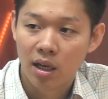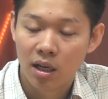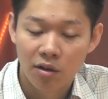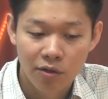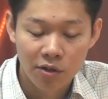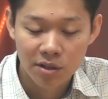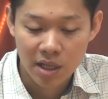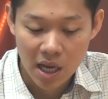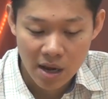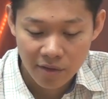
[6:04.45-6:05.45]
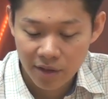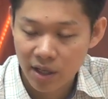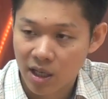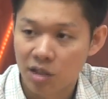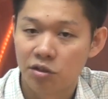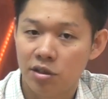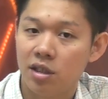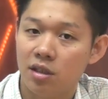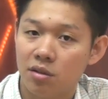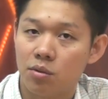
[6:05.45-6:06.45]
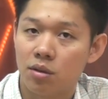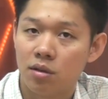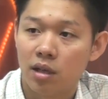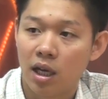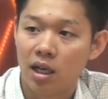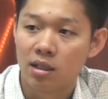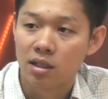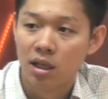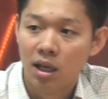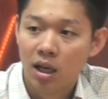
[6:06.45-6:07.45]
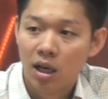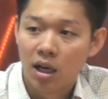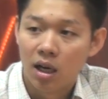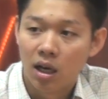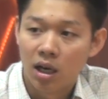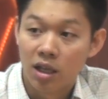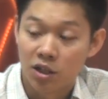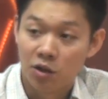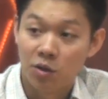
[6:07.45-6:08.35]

And of course, every country in the world has its